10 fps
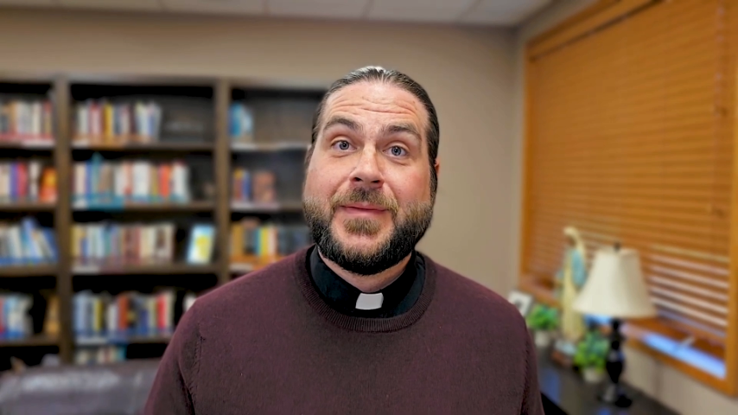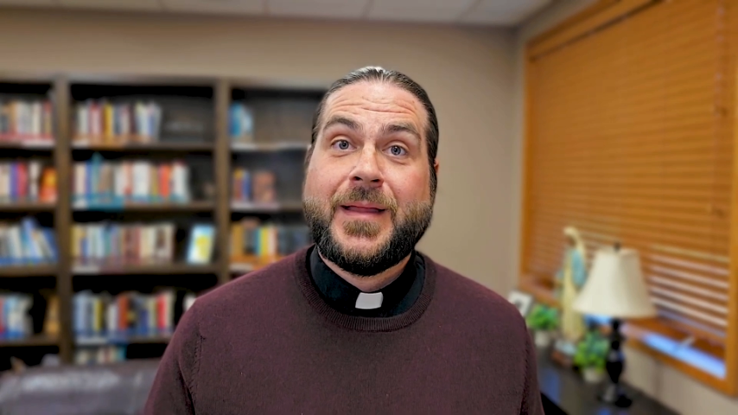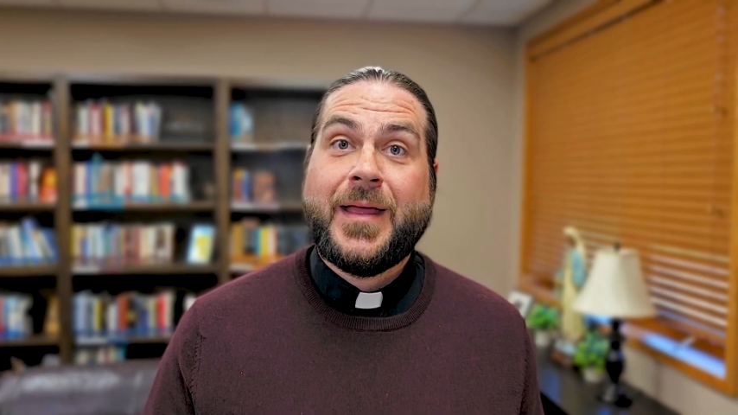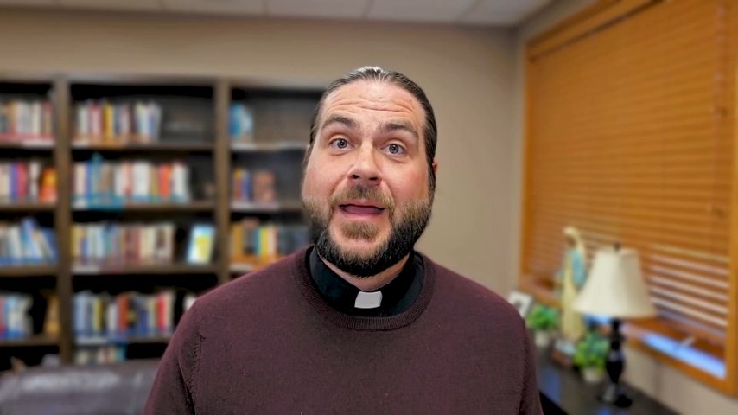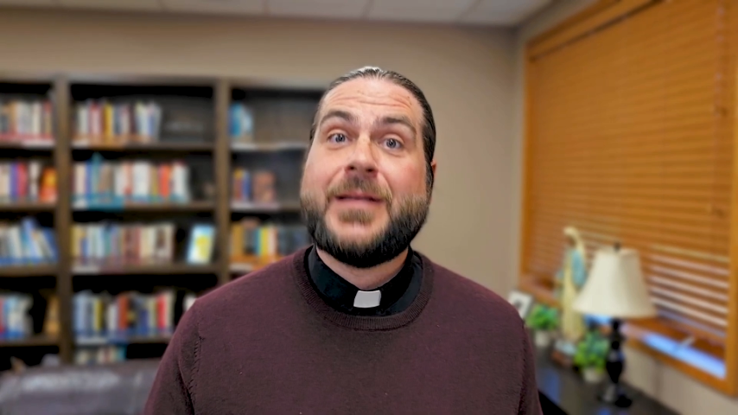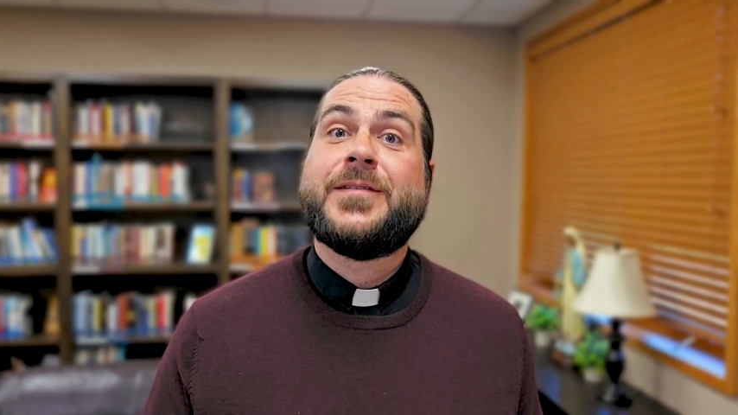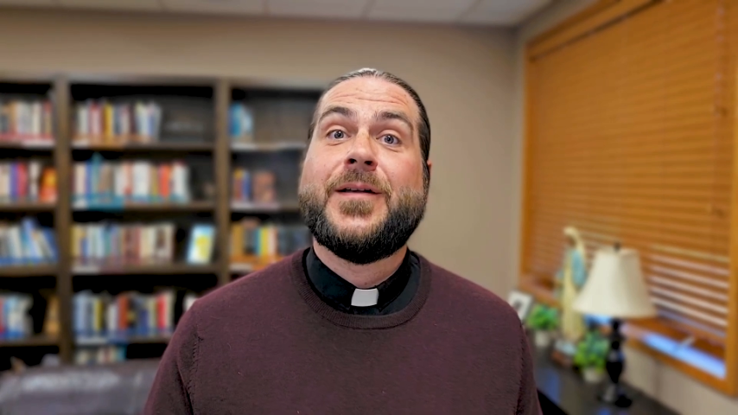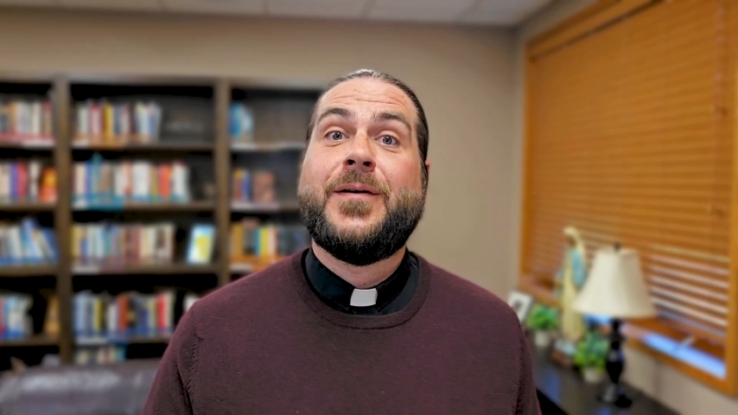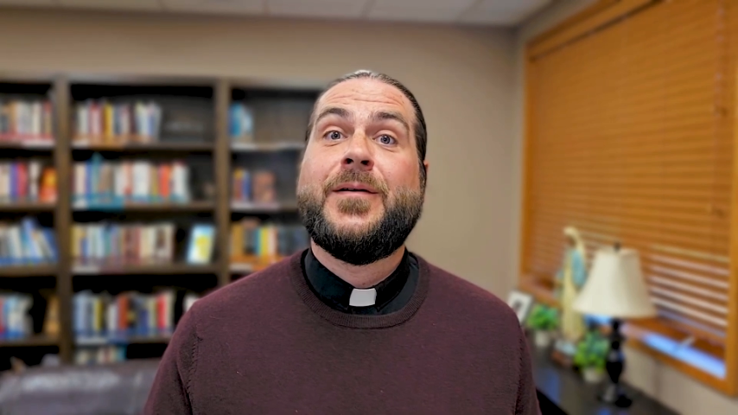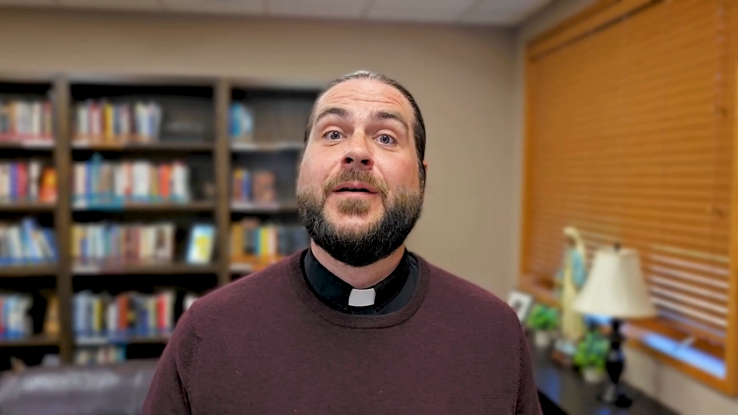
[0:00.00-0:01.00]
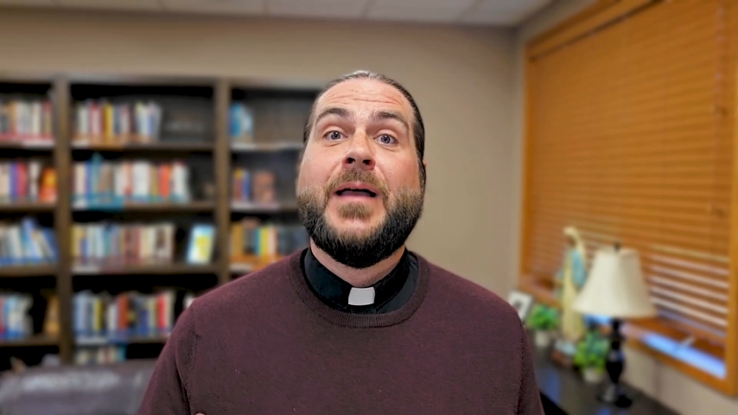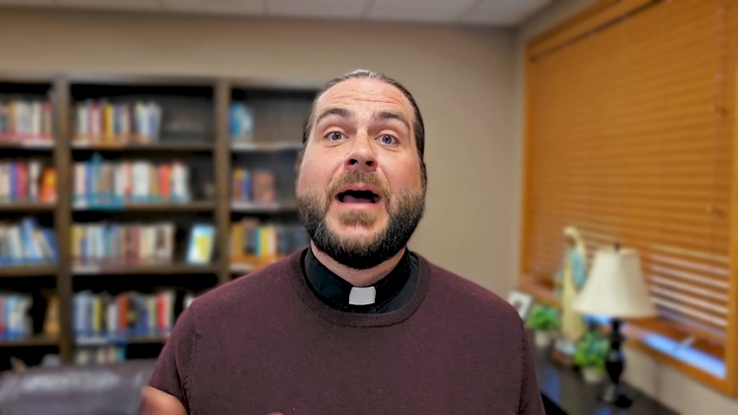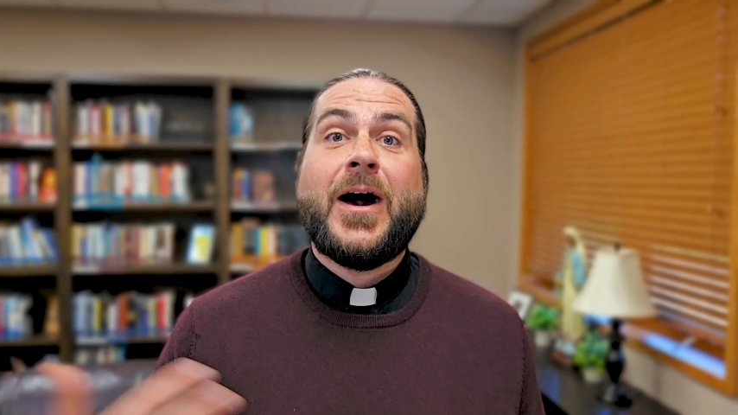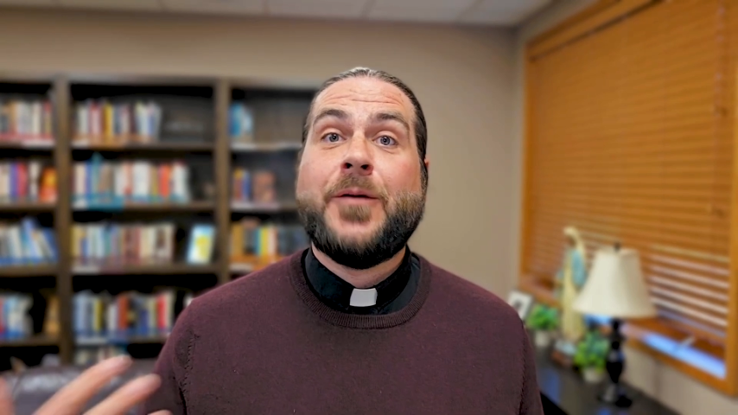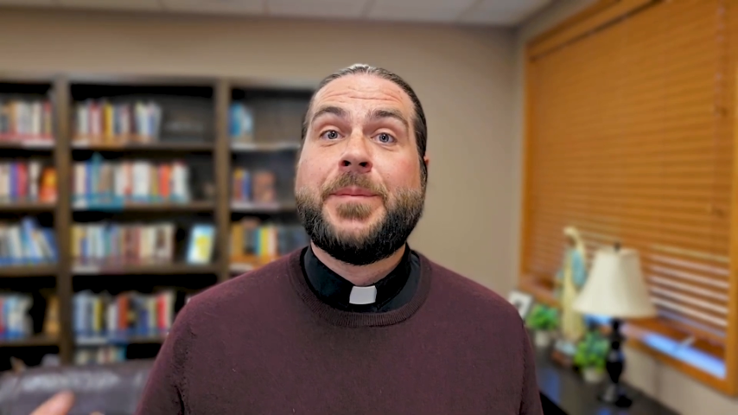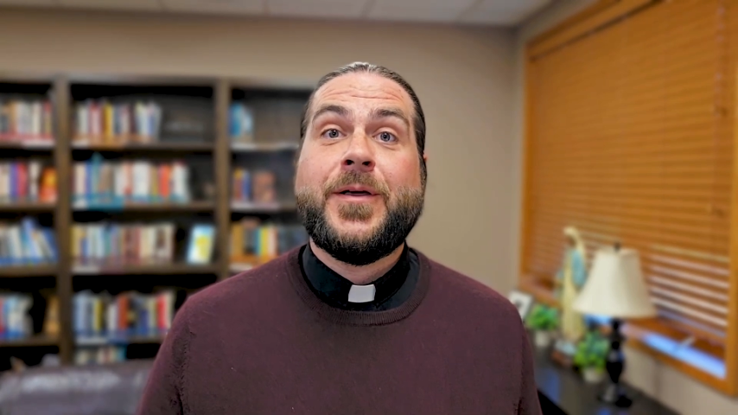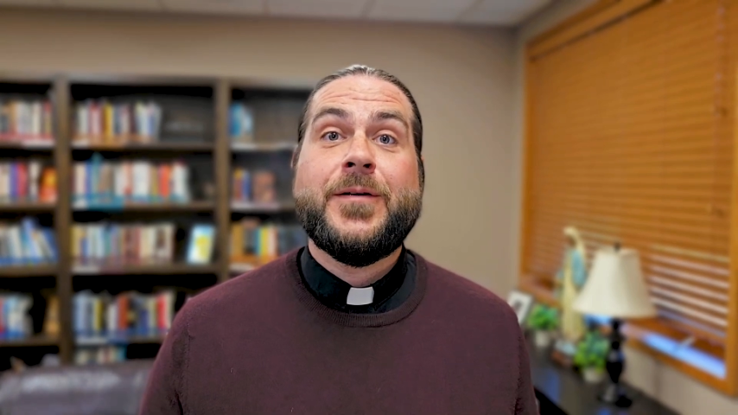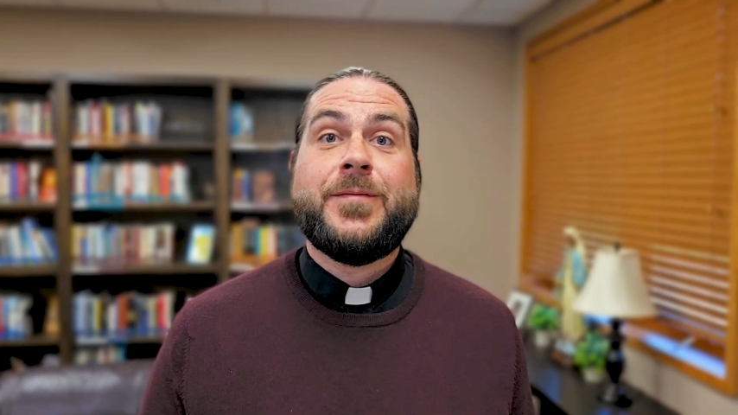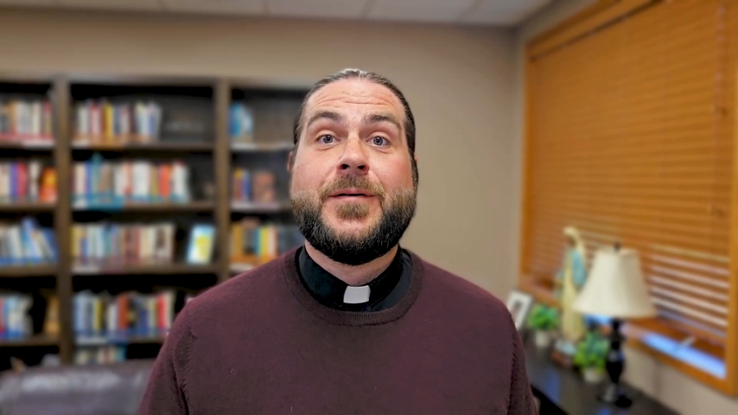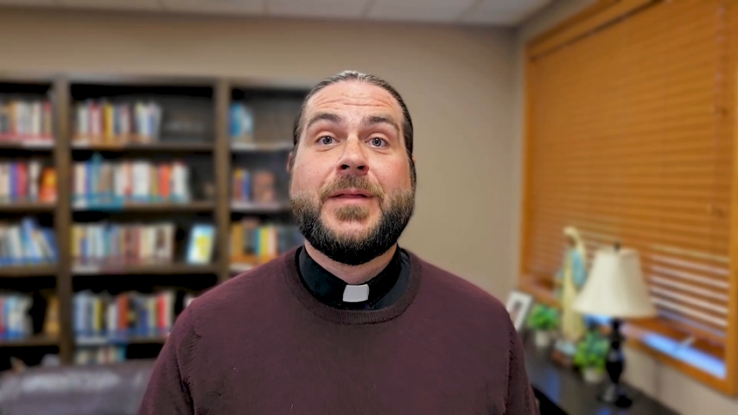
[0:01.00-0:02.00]
And so, how
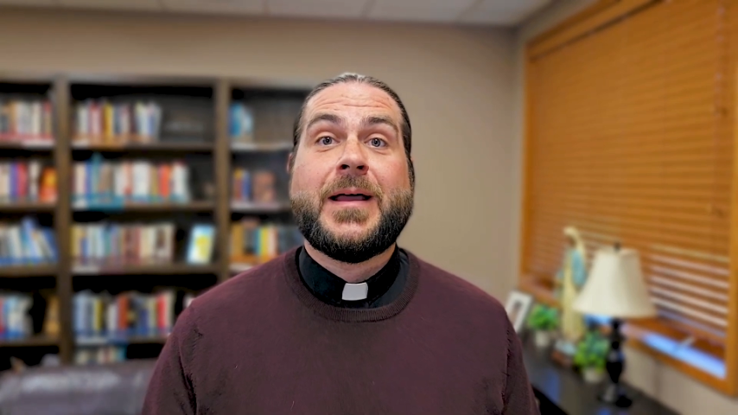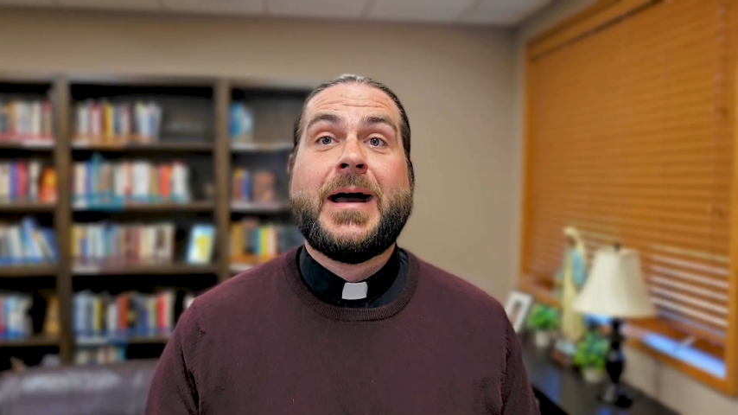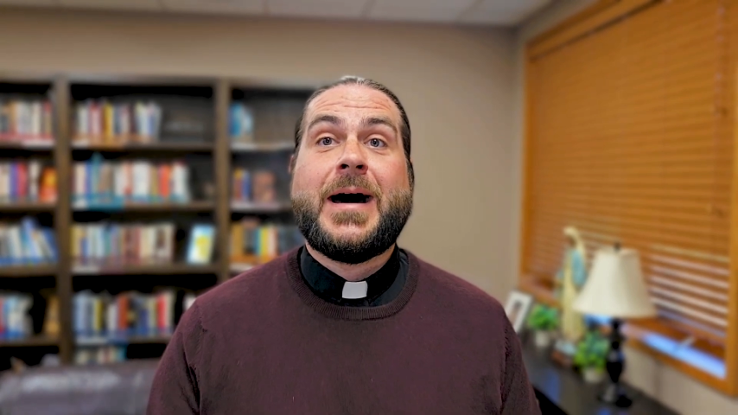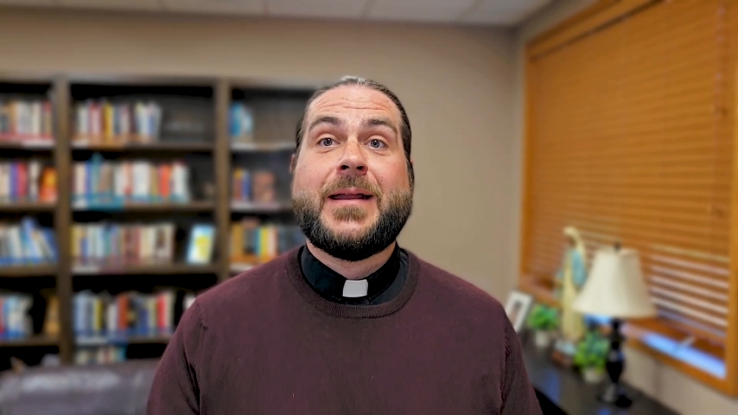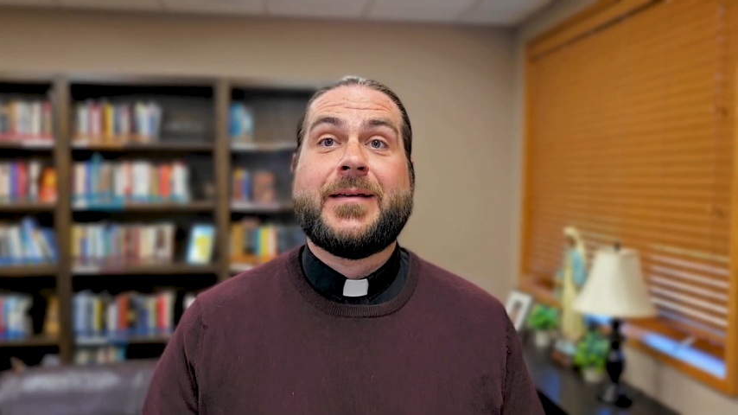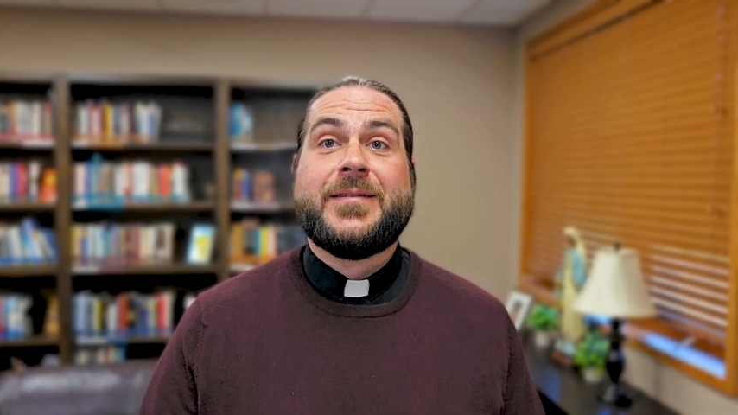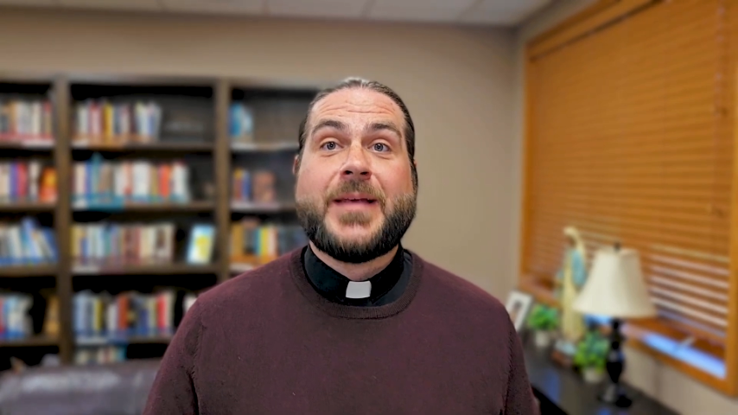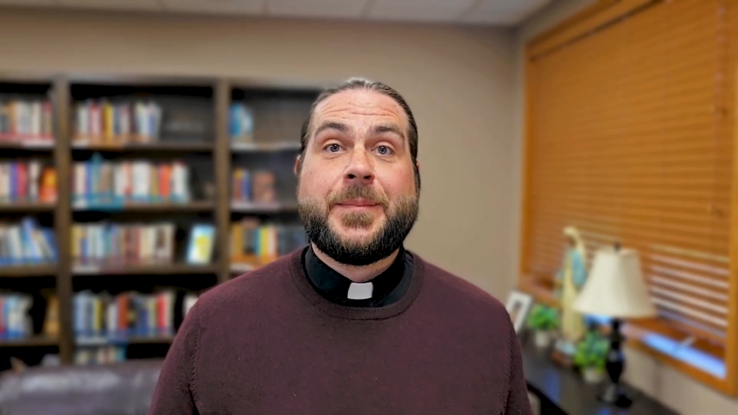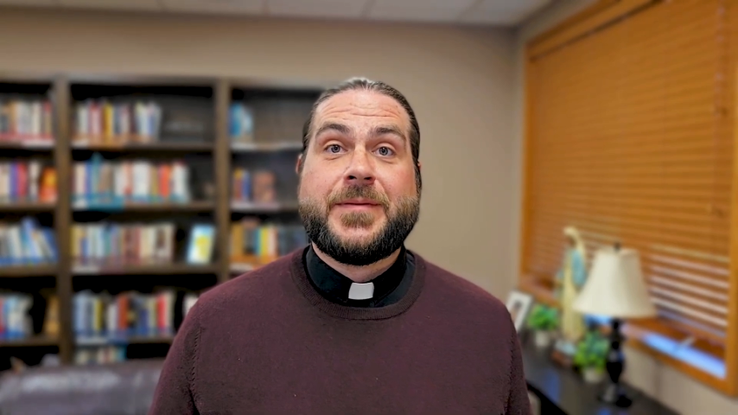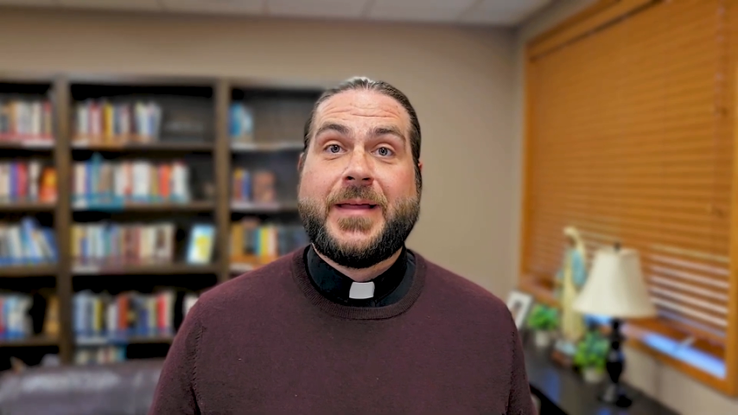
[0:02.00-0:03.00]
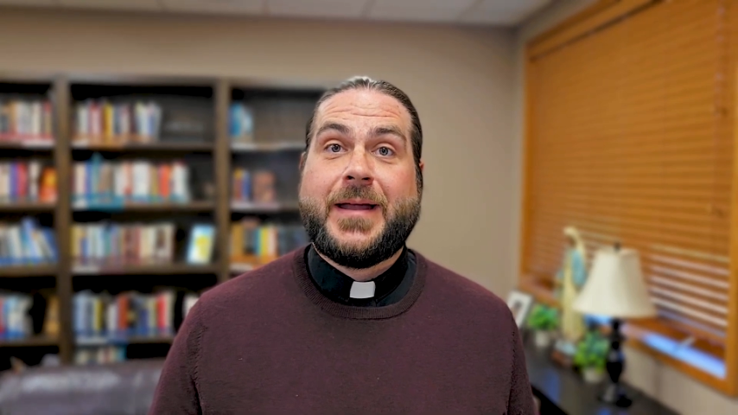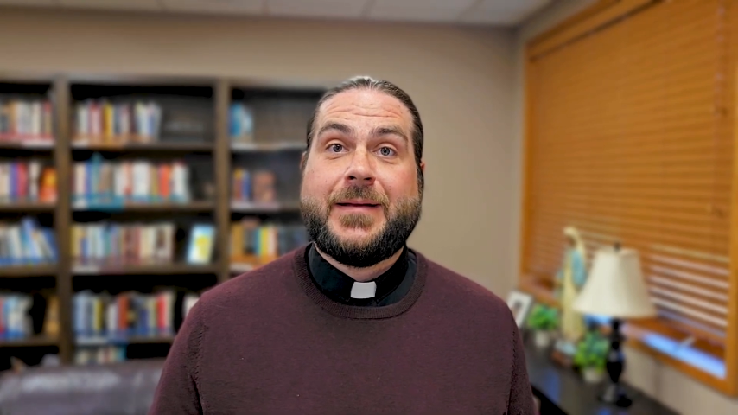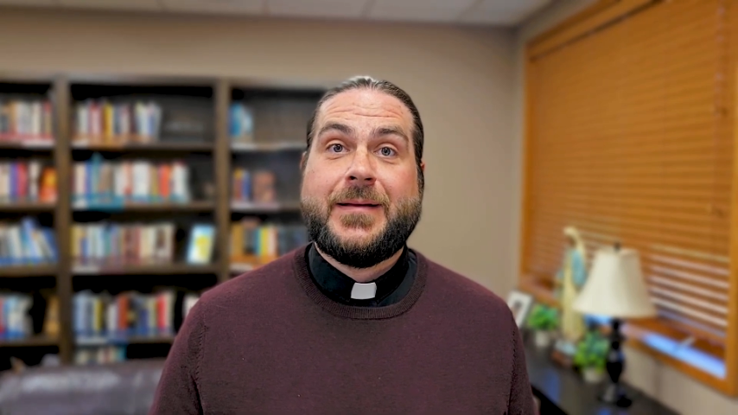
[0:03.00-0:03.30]
beautiful that God accepts that.